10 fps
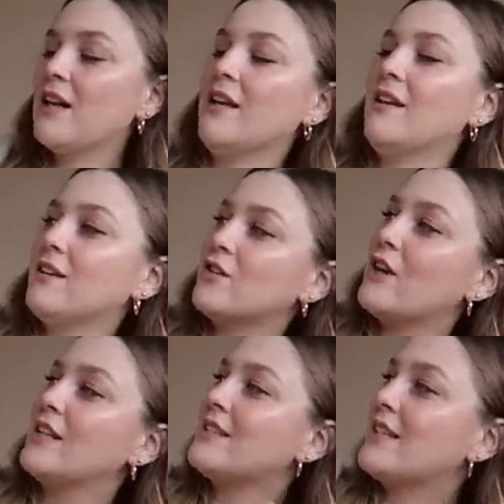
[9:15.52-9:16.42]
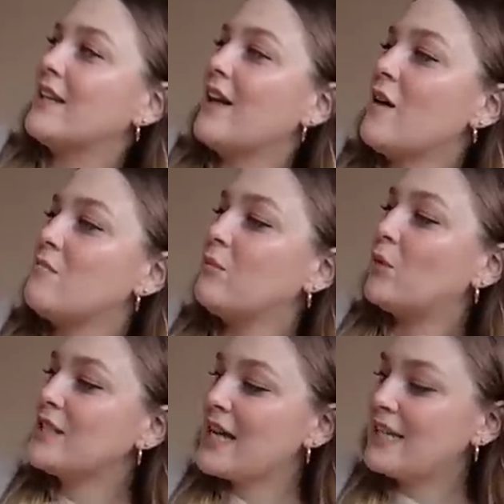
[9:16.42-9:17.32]
like dressing
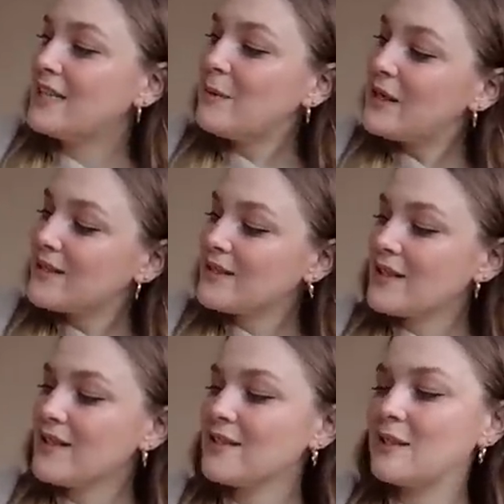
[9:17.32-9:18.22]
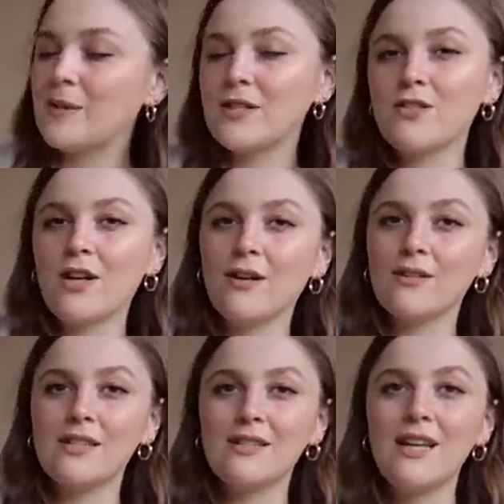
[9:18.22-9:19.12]
more tailored pieces like this, especially
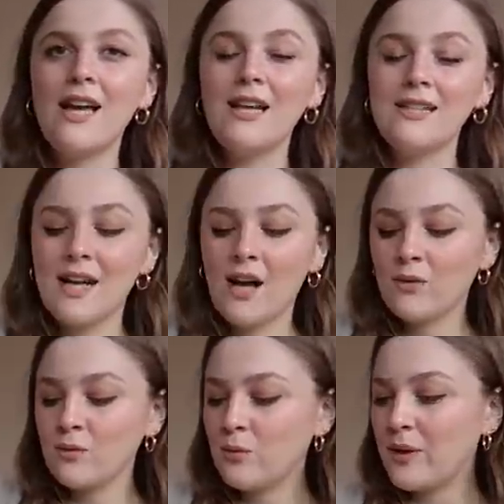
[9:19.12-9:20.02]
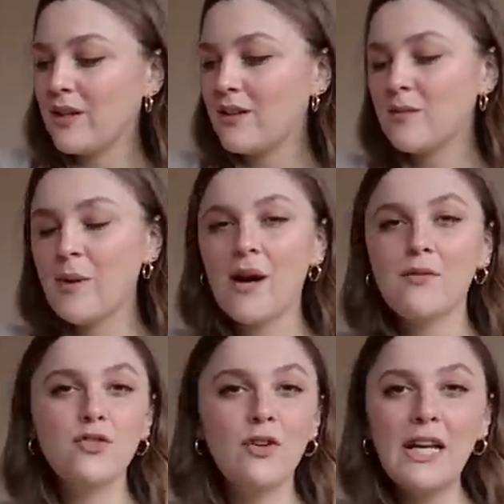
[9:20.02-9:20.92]
trousers, down with a pair
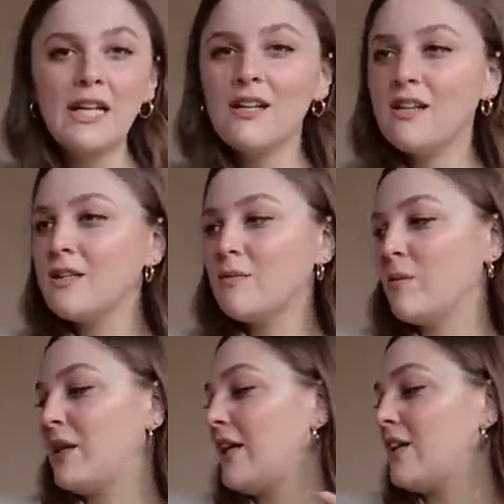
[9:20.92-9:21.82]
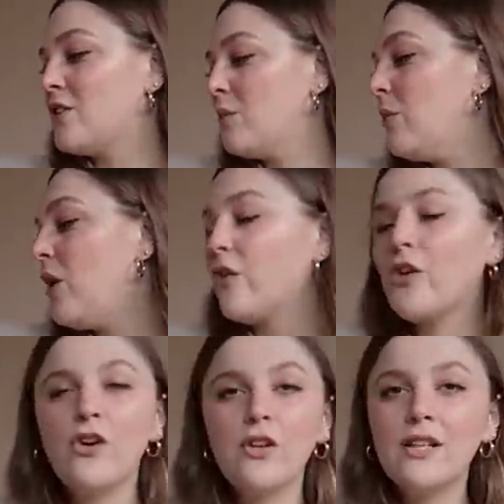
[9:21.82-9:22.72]
of trainers, maybe like a jumper or a
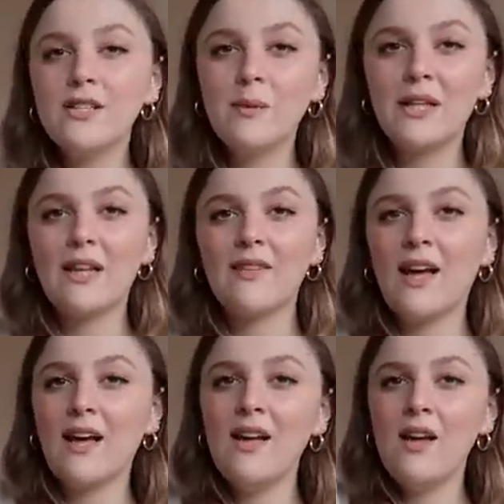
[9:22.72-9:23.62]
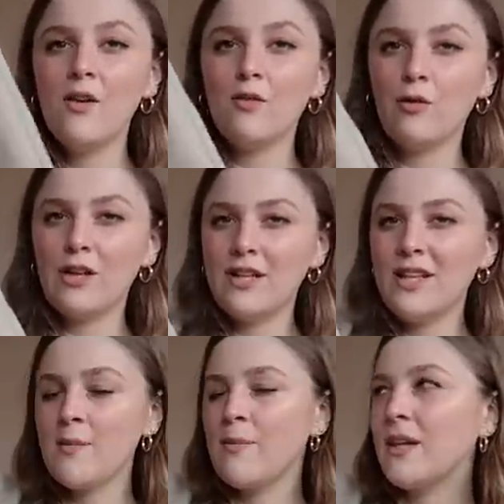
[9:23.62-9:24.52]
hoodie, something like that. Really
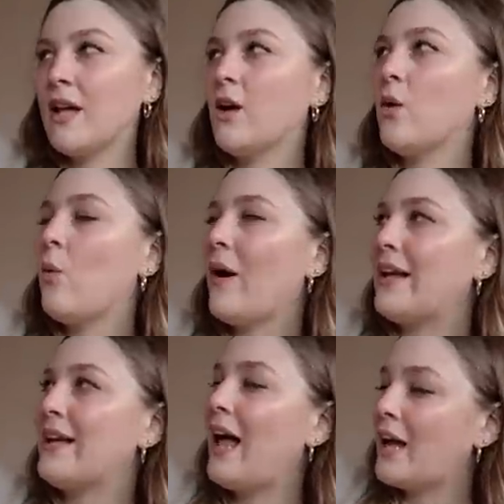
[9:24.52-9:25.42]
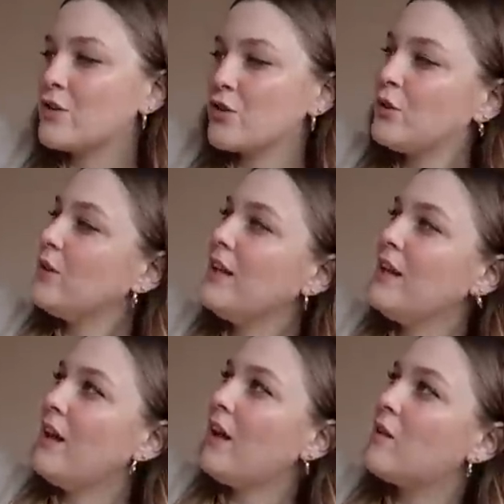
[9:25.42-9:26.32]
keeping it quite casual
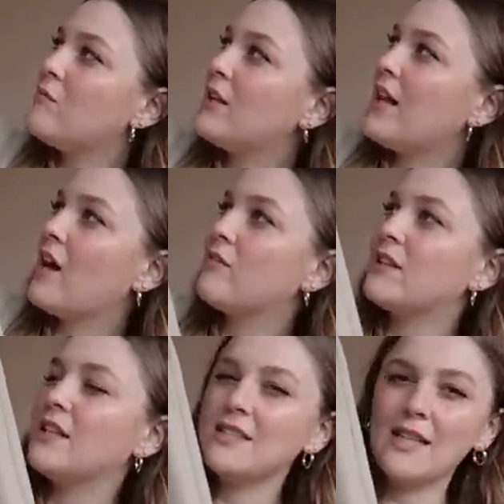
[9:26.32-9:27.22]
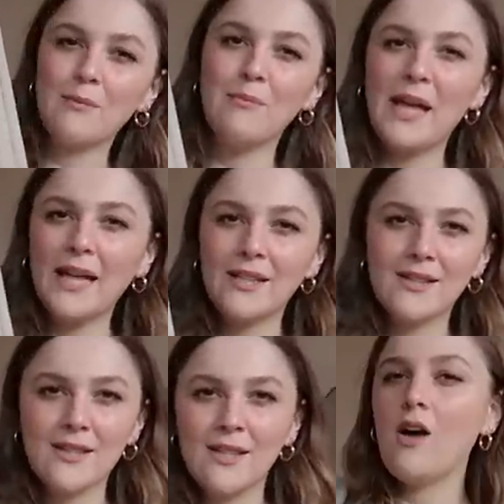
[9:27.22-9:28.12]
and having this like
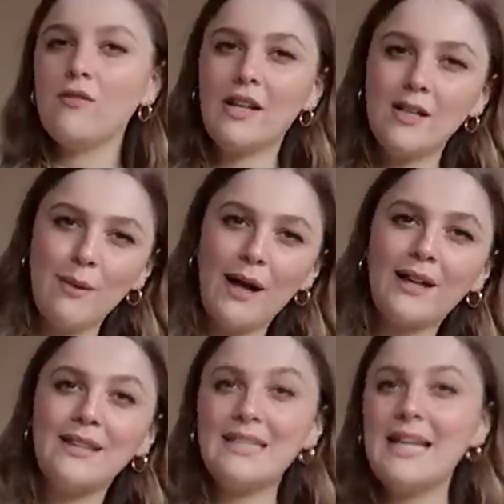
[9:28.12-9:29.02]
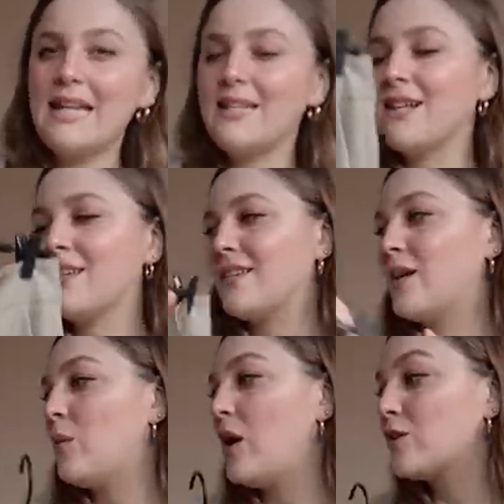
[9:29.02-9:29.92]
mix of laid back and then tailored. I think
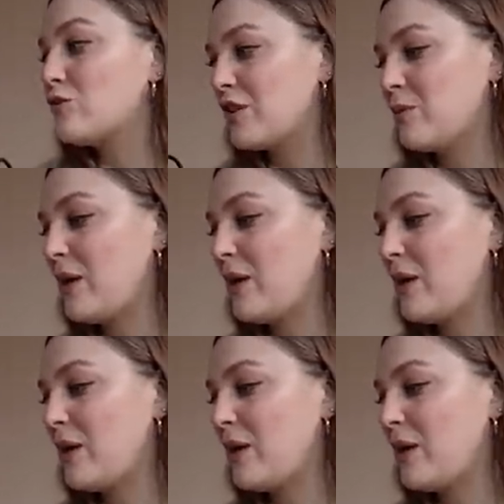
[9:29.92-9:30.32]
that works really